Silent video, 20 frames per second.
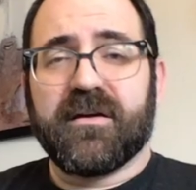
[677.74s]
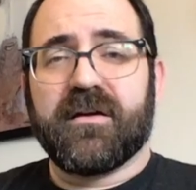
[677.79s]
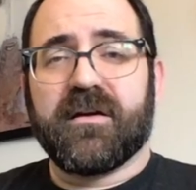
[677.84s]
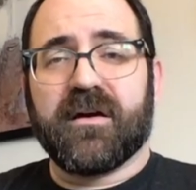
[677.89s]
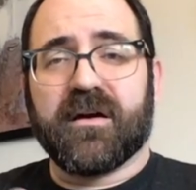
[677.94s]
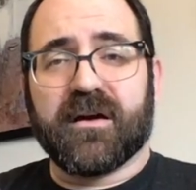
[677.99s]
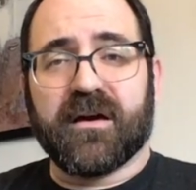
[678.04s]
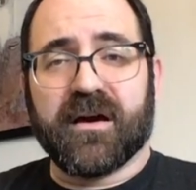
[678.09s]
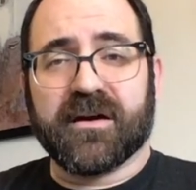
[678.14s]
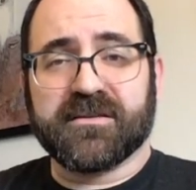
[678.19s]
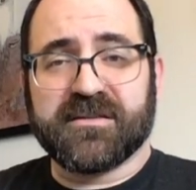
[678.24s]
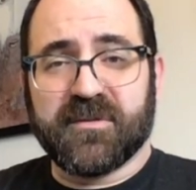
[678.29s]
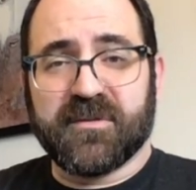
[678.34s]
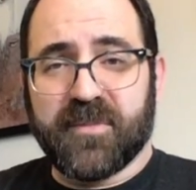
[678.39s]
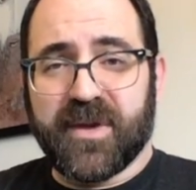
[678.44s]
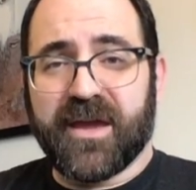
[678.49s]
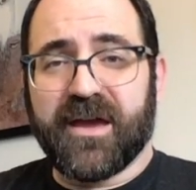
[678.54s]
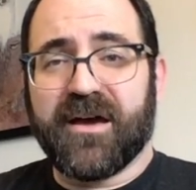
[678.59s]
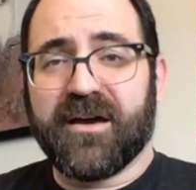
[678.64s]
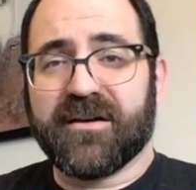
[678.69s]
Chag
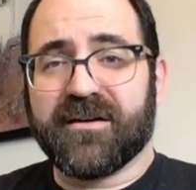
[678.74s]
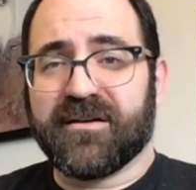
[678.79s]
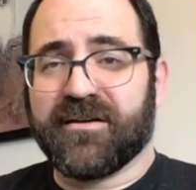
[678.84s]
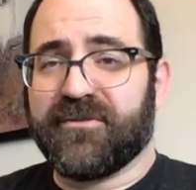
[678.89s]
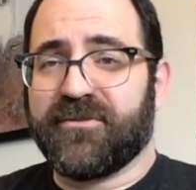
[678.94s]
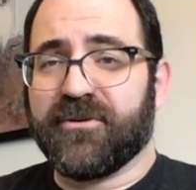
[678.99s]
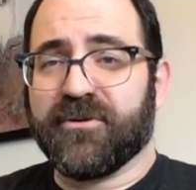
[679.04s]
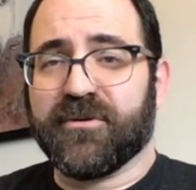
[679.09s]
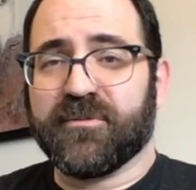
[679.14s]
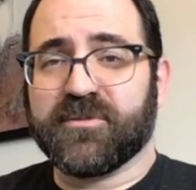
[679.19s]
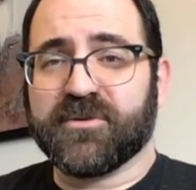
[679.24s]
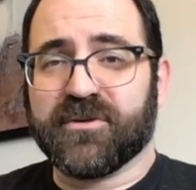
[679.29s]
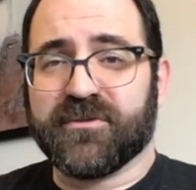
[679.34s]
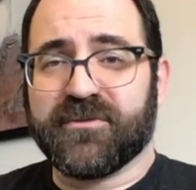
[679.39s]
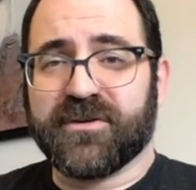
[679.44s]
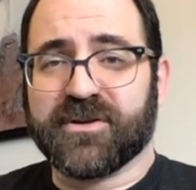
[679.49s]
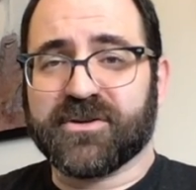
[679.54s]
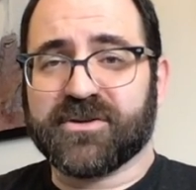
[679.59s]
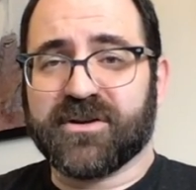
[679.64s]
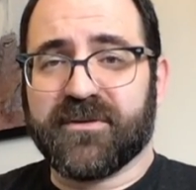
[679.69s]
Sameach if you're
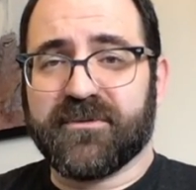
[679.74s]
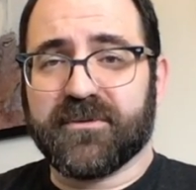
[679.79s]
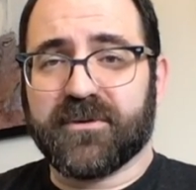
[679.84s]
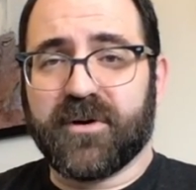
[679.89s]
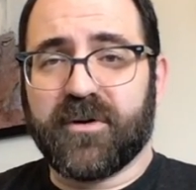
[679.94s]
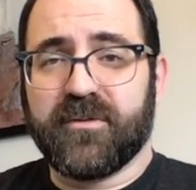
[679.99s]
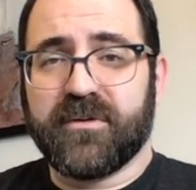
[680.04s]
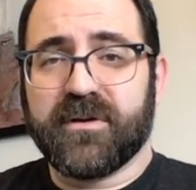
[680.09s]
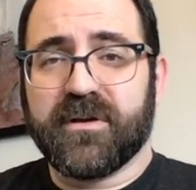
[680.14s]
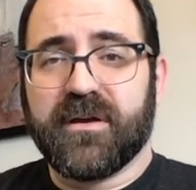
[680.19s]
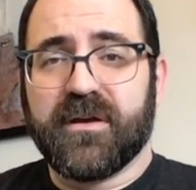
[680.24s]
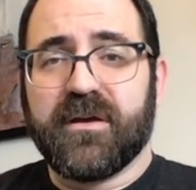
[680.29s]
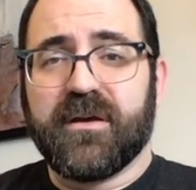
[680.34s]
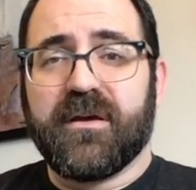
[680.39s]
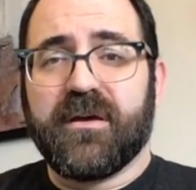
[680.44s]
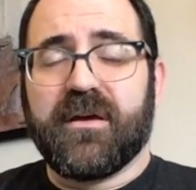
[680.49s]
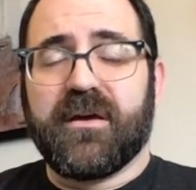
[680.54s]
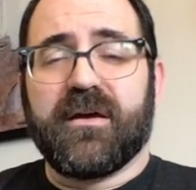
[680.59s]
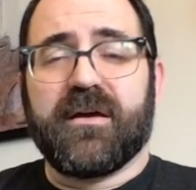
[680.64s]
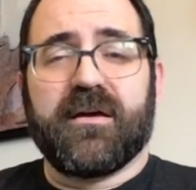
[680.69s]
observing Shavuot,
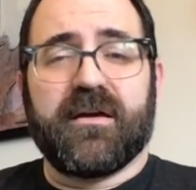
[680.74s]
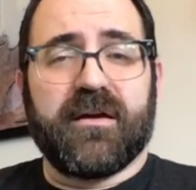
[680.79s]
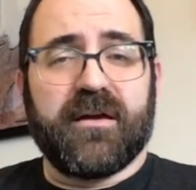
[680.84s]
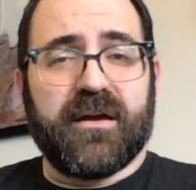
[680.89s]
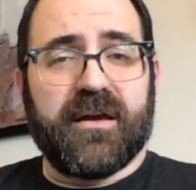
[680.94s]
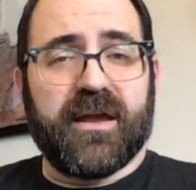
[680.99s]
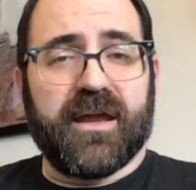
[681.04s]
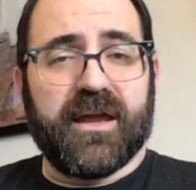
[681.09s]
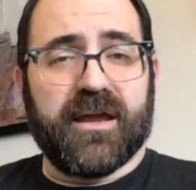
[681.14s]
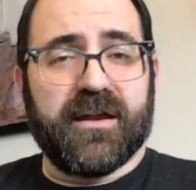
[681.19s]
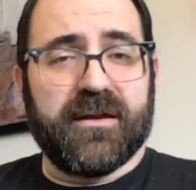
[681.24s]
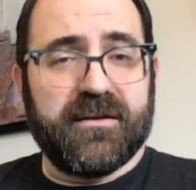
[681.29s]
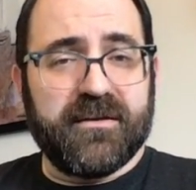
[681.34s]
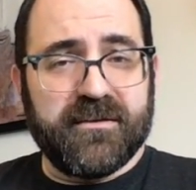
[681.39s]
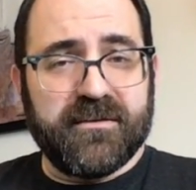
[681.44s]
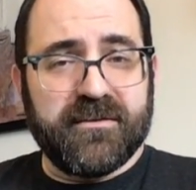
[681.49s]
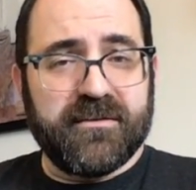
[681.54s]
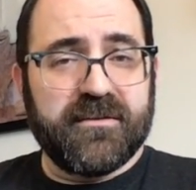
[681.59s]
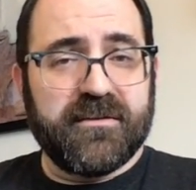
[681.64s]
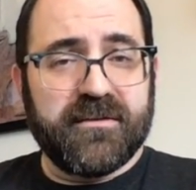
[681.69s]

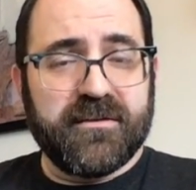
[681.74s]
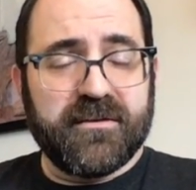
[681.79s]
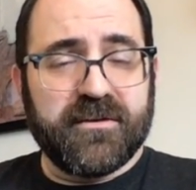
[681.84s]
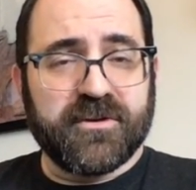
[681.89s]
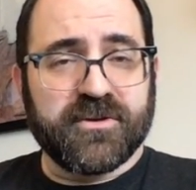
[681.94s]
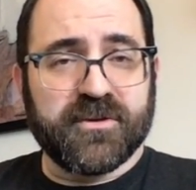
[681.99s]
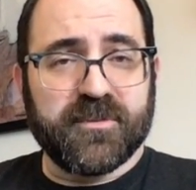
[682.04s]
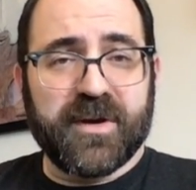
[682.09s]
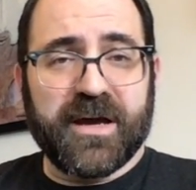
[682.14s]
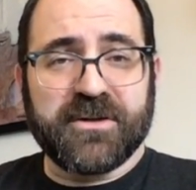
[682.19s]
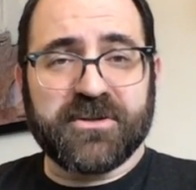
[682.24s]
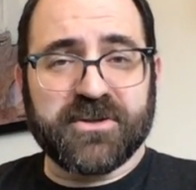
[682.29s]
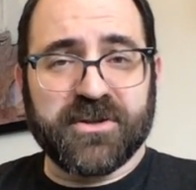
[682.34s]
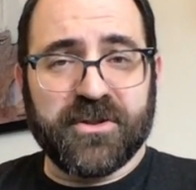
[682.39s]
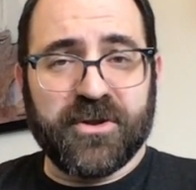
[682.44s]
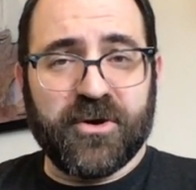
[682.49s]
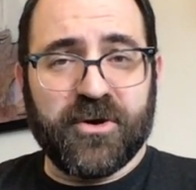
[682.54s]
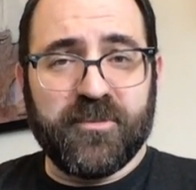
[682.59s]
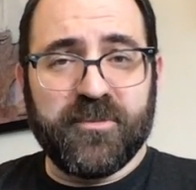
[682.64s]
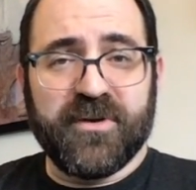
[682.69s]
and Shabbat
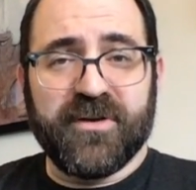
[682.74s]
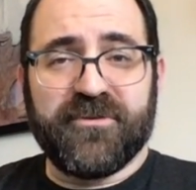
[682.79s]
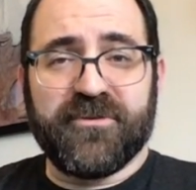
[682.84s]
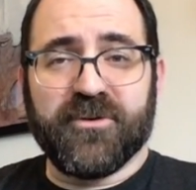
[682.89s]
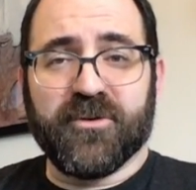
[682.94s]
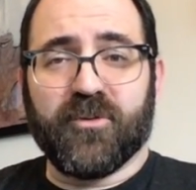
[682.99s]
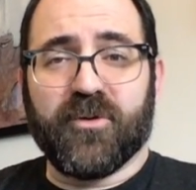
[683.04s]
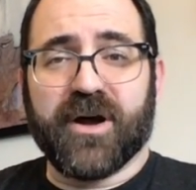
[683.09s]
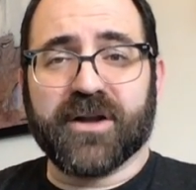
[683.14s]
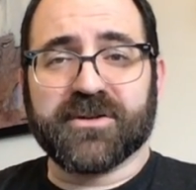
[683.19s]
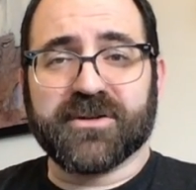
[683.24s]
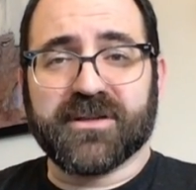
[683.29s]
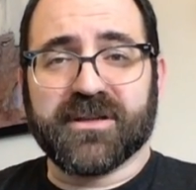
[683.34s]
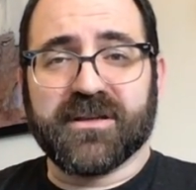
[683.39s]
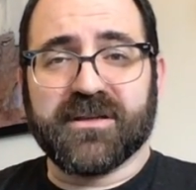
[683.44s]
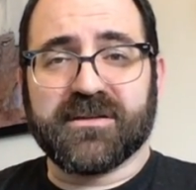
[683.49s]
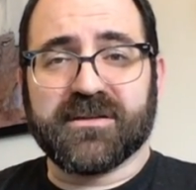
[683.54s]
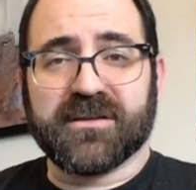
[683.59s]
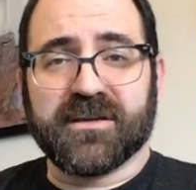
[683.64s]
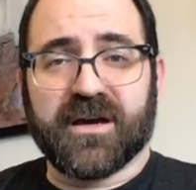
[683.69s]
Shalom if you're watching
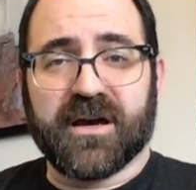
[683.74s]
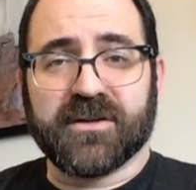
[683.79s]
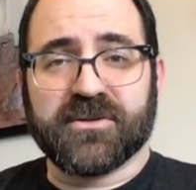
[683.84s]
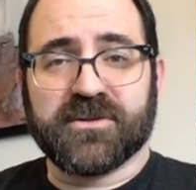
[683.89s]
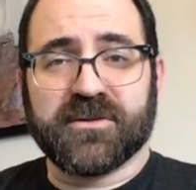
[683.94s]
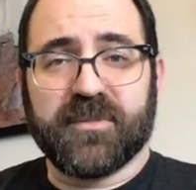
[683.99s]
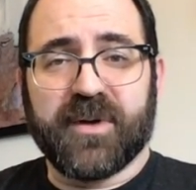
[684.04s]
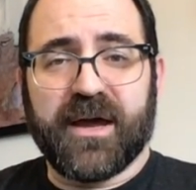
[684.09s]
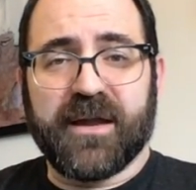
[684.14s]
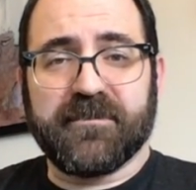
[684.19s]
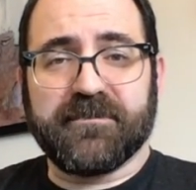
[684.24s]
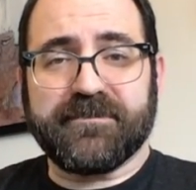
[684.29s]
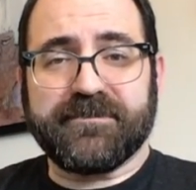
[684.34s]
this on Shabbat.